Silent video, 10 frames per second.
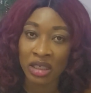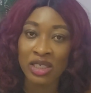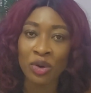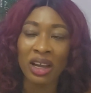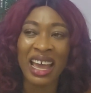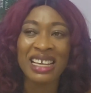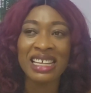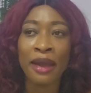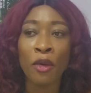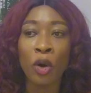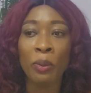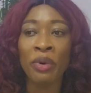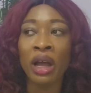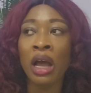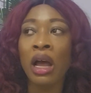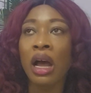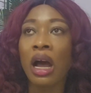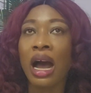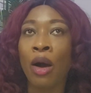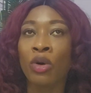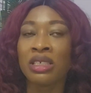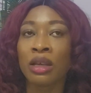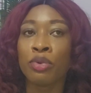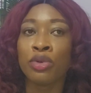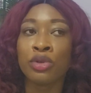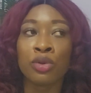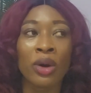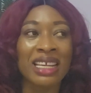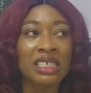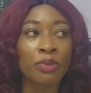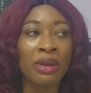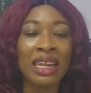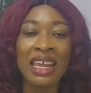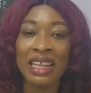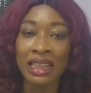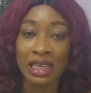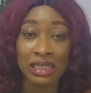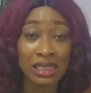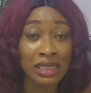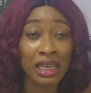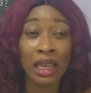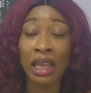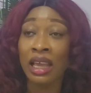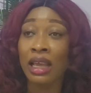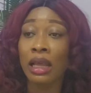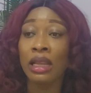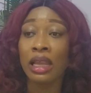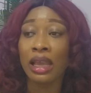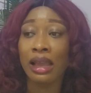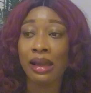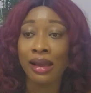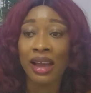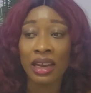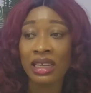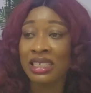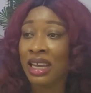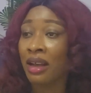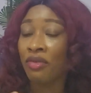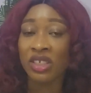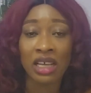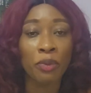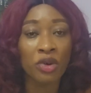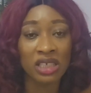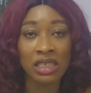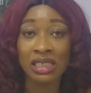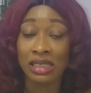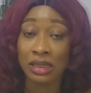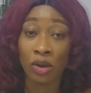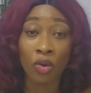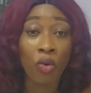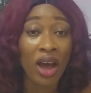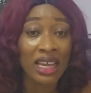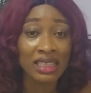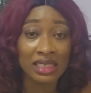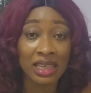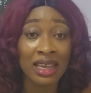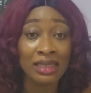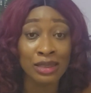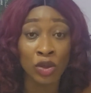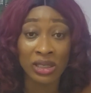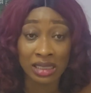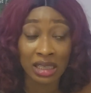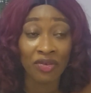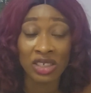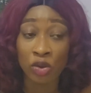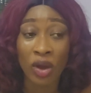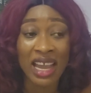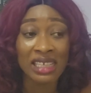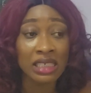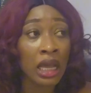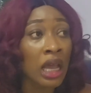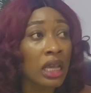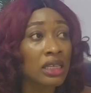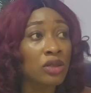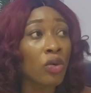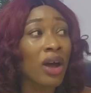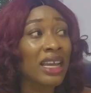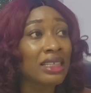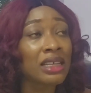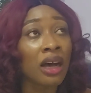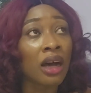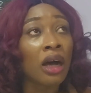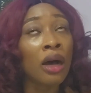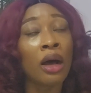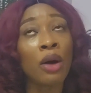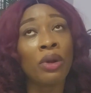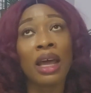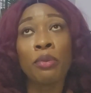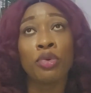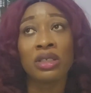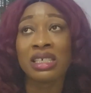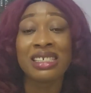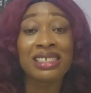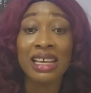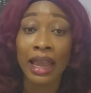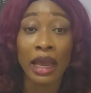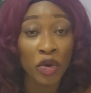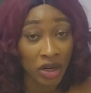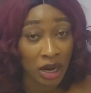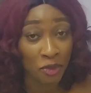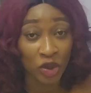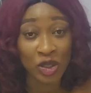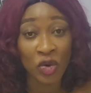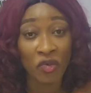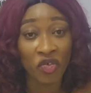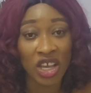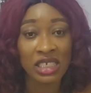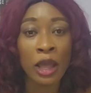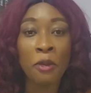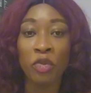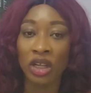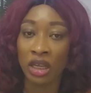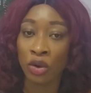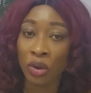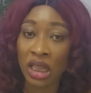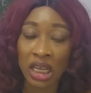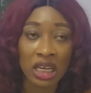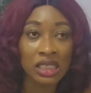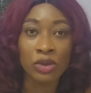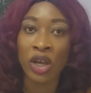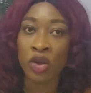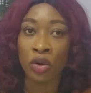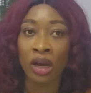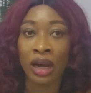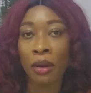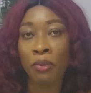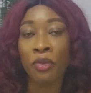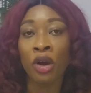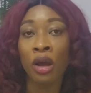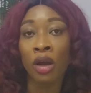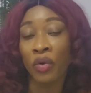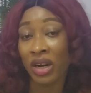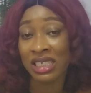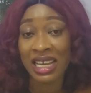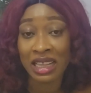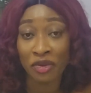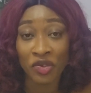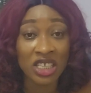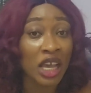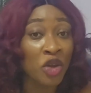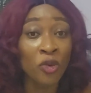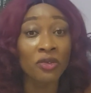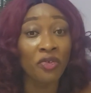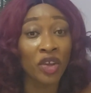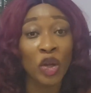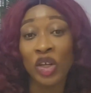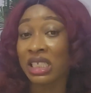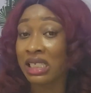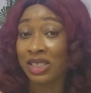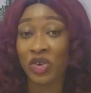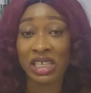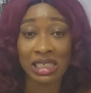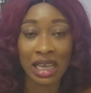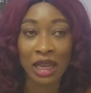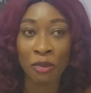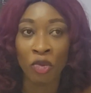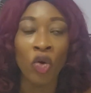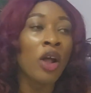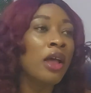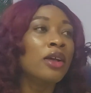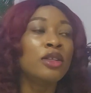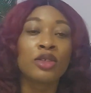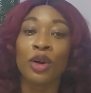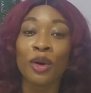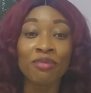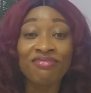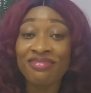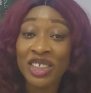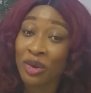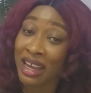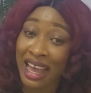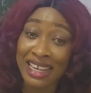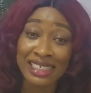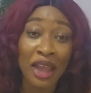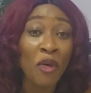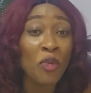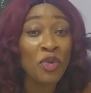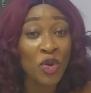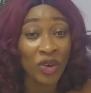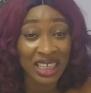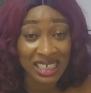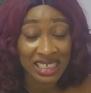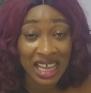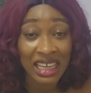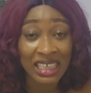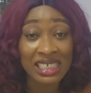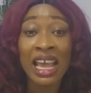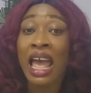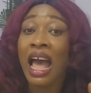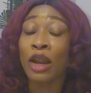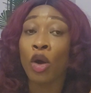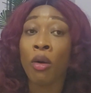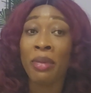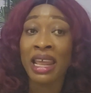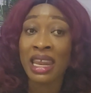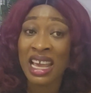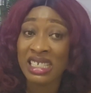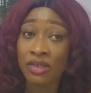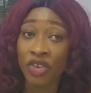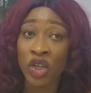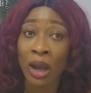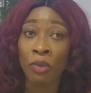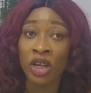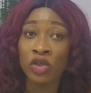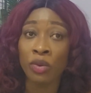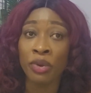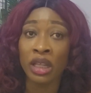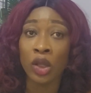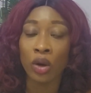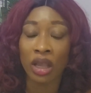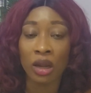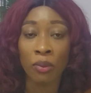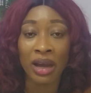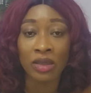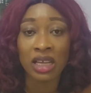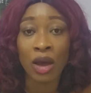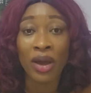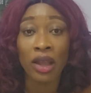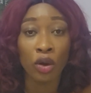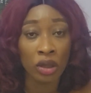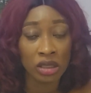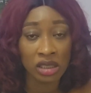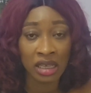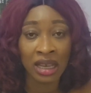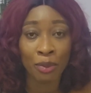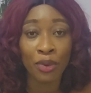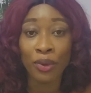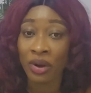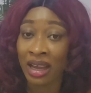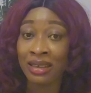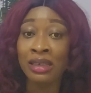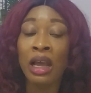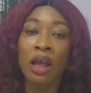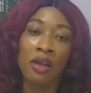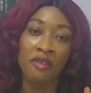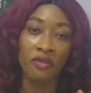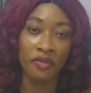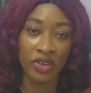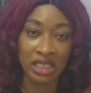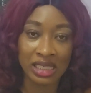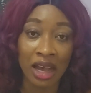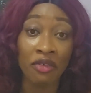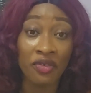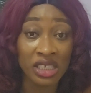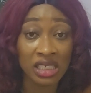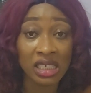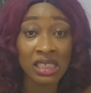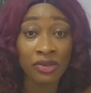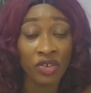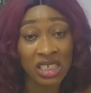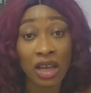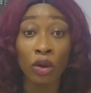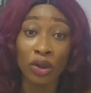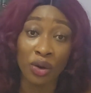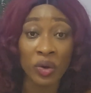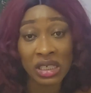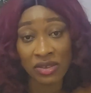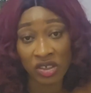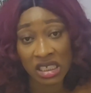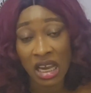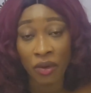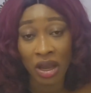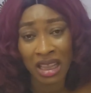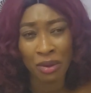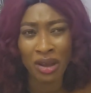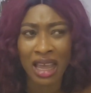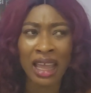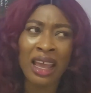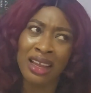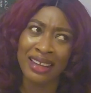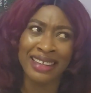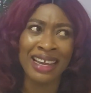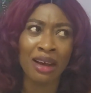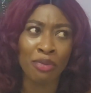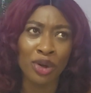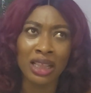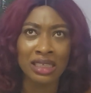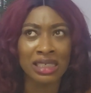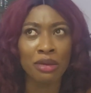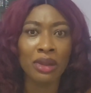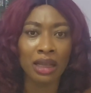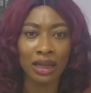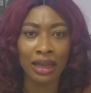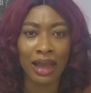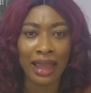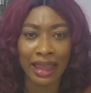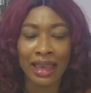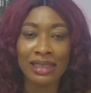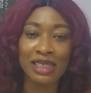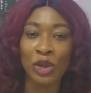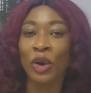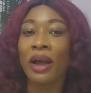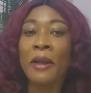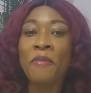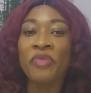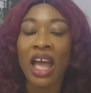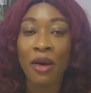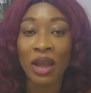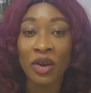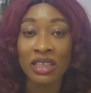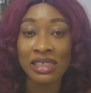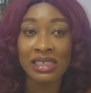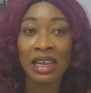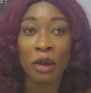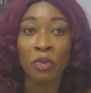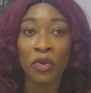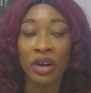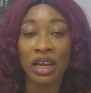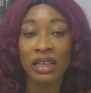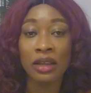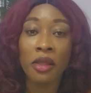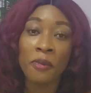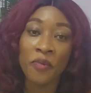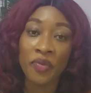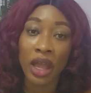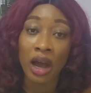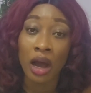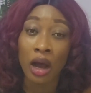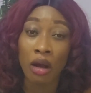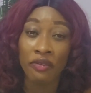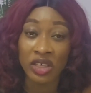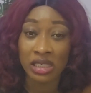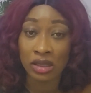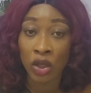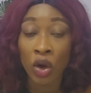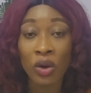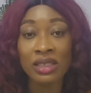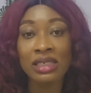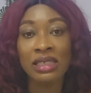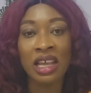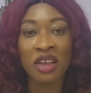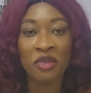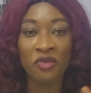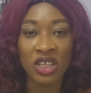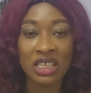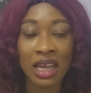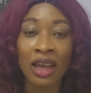So guys, I hope I was able to explain this. See, the Canadian visa process is quite exhaustive. It's quite how will I put it, it's tiring, I must confess. But the good thing is, when you are granted the visa, you won't feel all this stress anymore. So guys, I hope you understand it. And on my next video, I'm going to be talking about how I got the Singaporean visa, visa or tourist visa rather. Okay, they are both the same thing here, I guess. So how I got the Singaporean visitors visa.